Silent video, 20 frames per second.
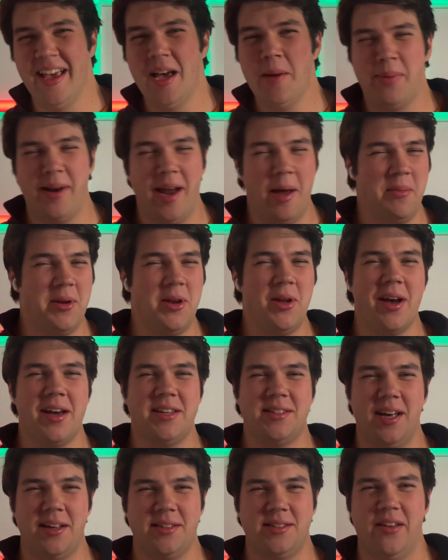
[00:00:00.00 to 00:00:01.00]
But I mean, you
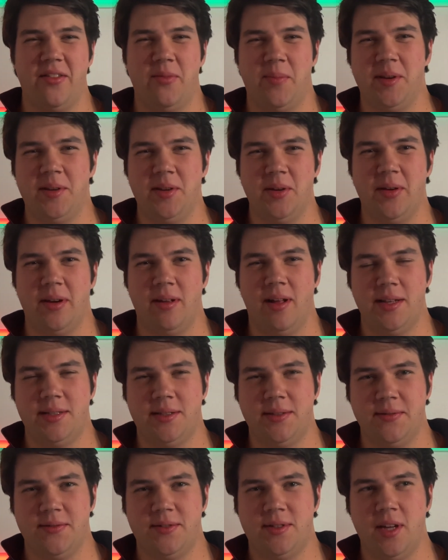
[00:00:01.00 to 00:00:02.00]
guys also have been doing lots
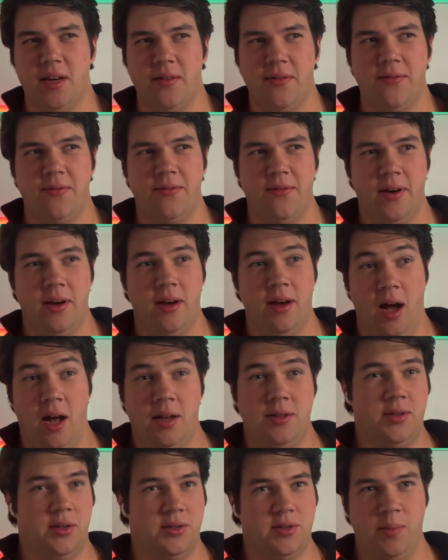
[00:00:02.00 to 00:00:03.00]
of stuff
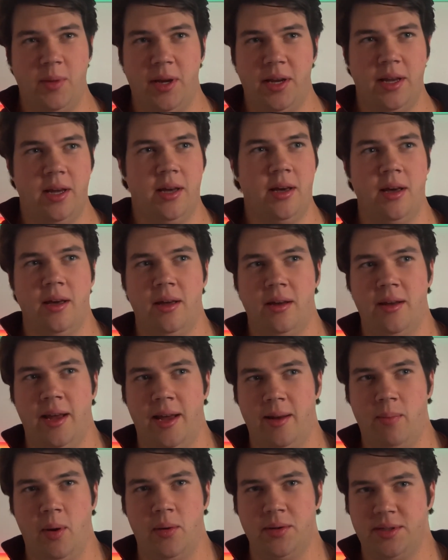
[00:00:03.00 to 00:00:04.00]
on social media
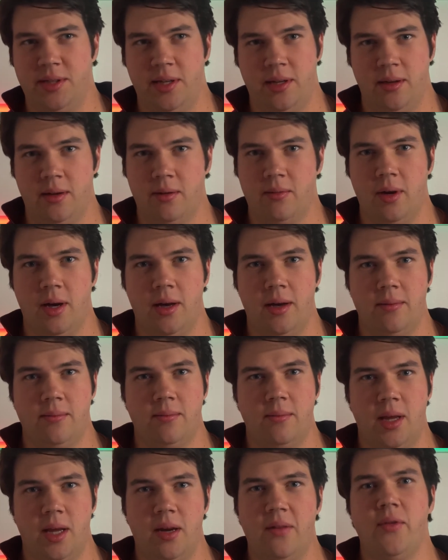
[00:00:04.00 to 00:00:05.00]
and posting
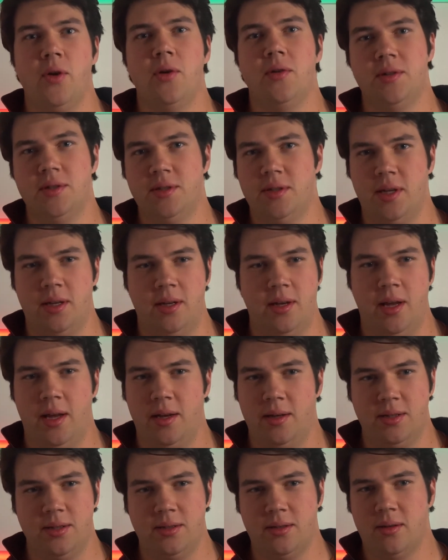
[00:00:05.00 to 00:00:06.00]
interviews
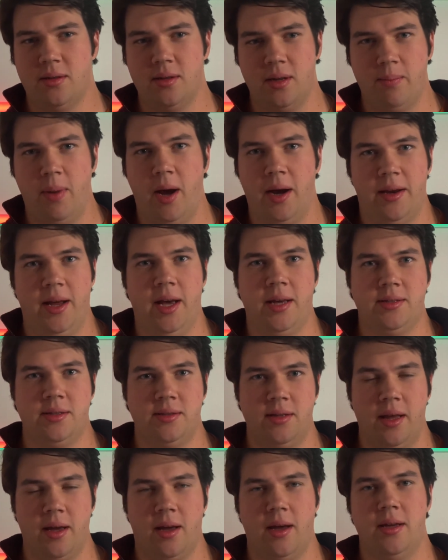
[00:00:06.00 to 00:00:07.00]
and just podcasts
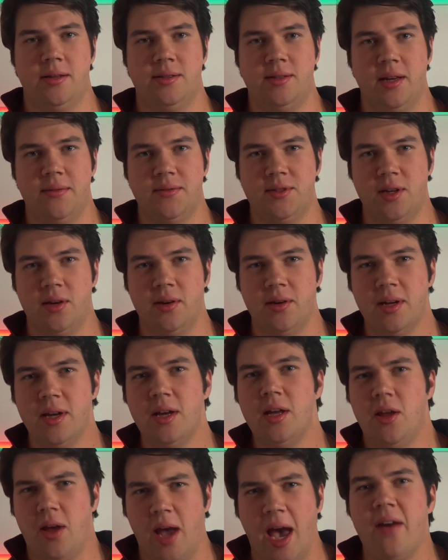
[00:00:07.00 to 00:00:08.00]
and that kind of stuff. So
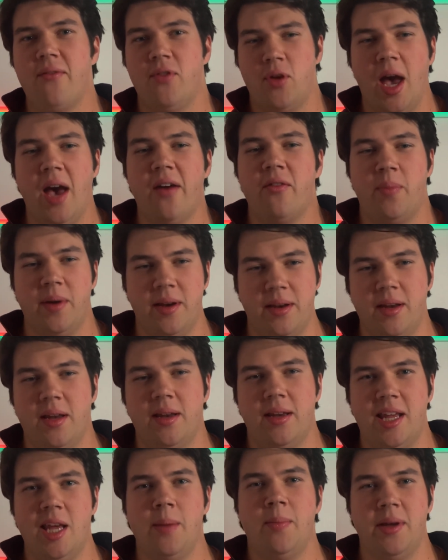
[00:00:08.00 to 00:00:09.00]
you have been
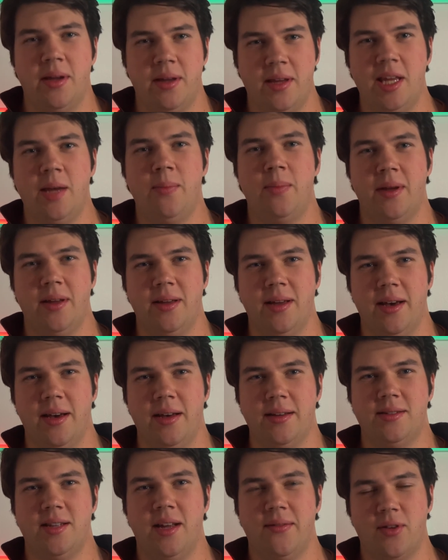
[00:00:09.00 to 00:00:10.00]
keeping
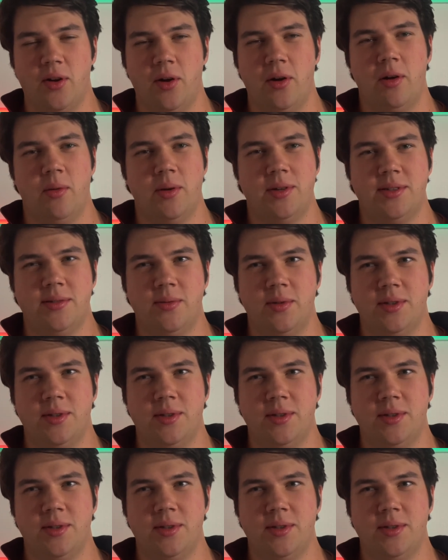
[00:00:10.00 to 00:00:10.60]
stuff going, which